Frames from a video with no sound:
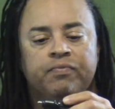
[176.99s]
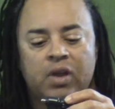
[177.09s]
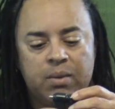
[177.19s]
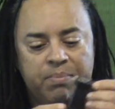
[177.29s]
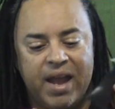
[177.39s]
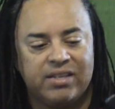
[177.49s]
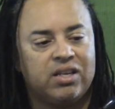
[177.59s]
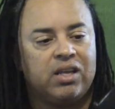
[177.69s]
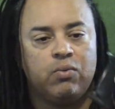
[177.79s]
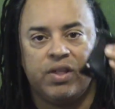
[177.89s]
And
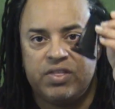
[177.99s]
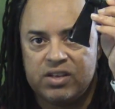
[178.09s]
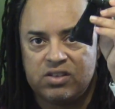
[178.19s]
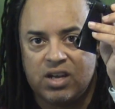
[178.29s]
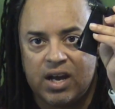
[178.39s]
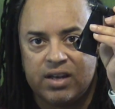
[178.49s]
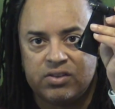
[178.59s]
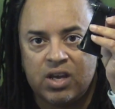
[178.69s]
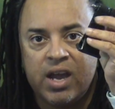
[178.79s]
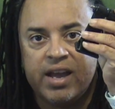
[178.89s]
basically what this
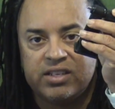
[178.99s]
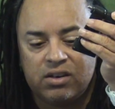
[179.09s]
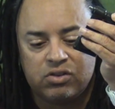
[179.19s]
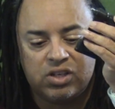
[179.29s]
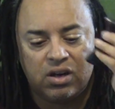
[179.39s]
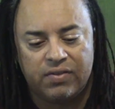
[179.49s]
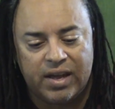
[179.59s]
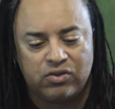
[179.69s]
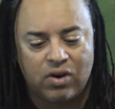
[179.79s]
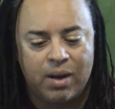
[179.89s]
does is it'll sit on
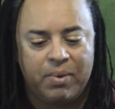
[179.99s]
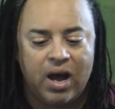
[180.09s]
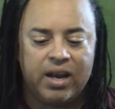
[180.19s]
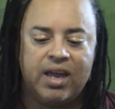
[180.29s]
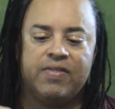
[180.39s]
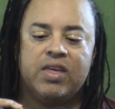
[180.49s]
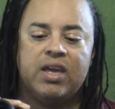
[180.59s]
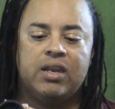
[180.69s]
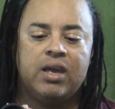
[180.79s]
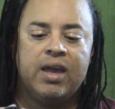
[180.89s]
that tripod, and
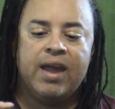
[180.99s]
then